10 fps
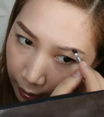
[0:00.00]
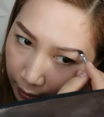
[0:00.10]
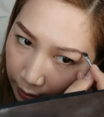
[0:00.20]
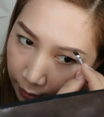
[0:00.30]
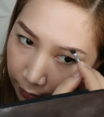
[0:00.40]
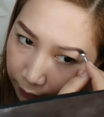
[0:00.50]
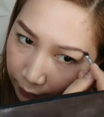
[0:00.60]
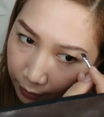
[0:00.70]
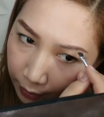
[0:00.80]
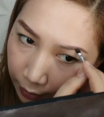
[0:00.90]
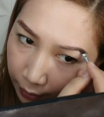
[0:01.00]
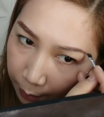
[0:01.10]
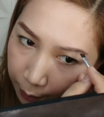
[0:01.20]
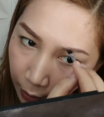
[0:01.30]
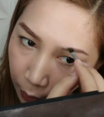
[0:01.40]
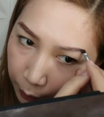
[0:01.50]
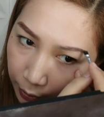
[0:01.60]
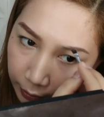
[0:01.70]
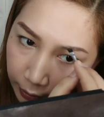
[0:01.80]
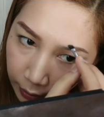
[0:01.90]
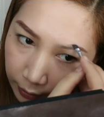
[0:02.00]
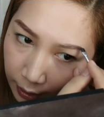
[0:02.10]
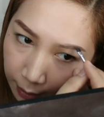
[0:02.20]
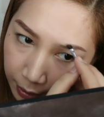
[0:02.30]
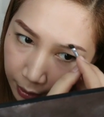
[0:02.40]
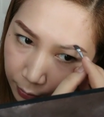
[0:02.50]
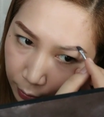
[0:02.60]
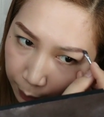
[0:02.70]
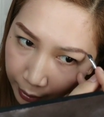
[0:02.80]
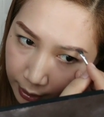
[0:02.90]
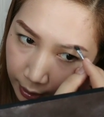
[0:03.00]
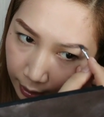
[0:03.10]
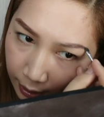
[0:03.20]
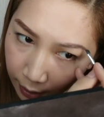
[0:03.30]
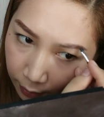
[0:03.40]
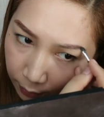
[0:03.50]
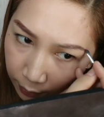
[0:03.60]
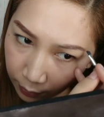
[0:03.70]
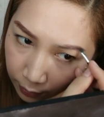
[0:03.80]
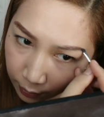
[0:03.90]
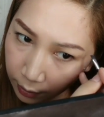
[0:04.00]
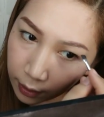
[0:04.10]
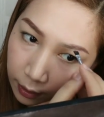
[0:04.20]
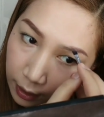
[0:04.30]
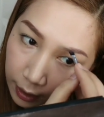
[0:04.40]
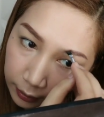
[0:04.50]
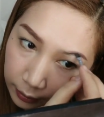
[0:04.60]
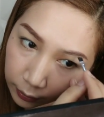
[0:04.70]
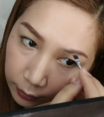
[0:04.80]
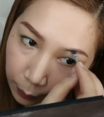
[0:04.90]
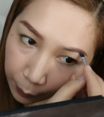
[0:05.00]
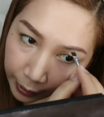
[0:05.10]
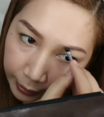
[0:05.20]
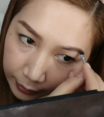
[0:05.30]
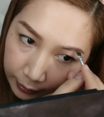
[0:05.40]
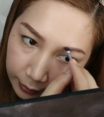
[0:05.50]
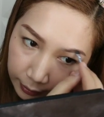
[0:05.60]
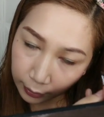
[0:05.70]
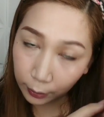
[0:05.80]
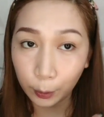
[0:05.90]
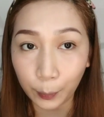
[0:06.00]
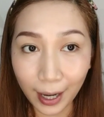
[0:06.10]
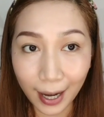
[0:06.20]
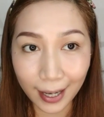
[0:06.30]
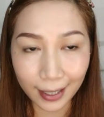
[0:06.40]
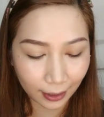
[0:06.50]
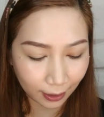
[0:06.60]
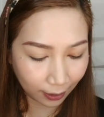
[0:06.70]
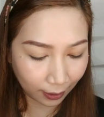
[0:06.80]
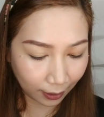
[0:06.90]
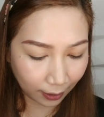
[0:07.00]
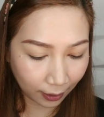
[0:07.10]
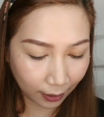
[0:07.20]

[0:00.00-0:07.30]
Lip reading: I love the brow product. I mean, na-surprise talaga ako. As in, surprise. Surprise!